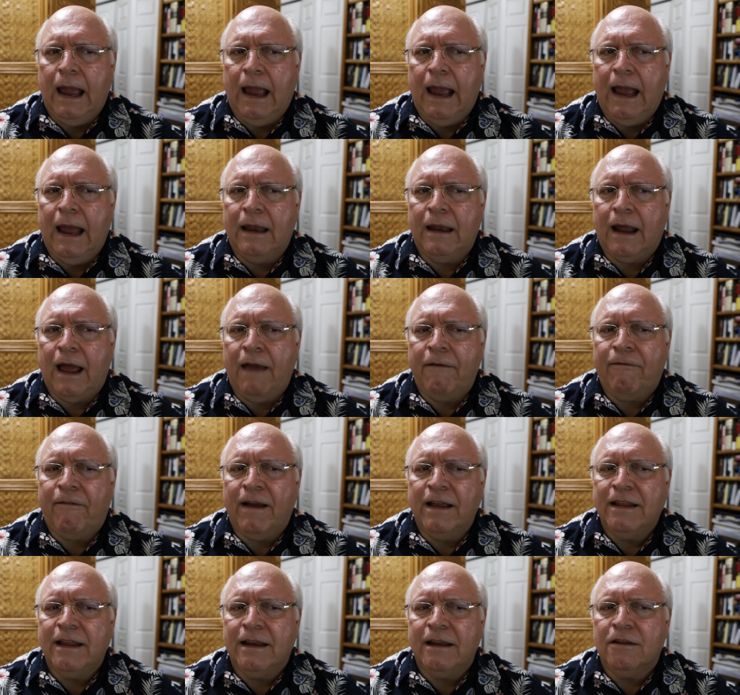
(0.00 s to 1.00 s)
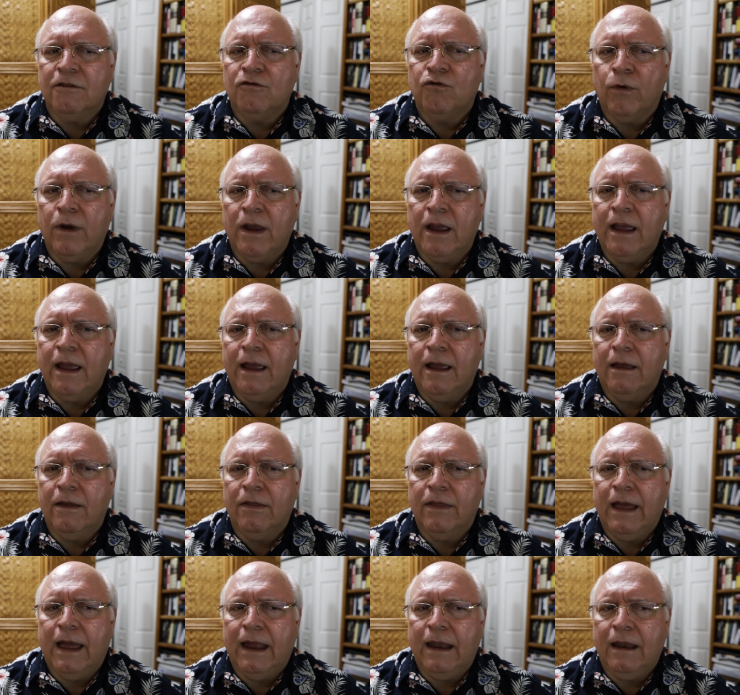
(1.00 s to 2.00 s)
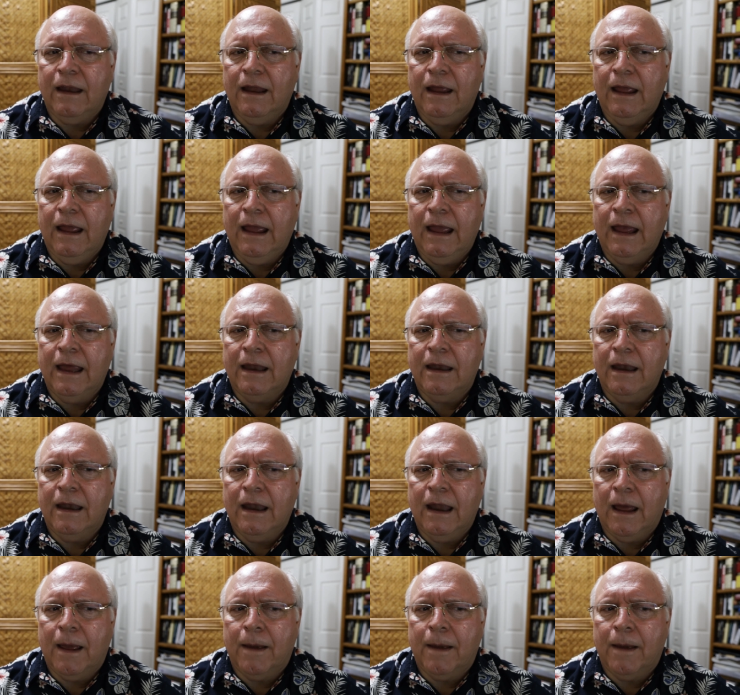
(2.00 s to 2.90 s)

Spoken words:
And I find it intriguing that in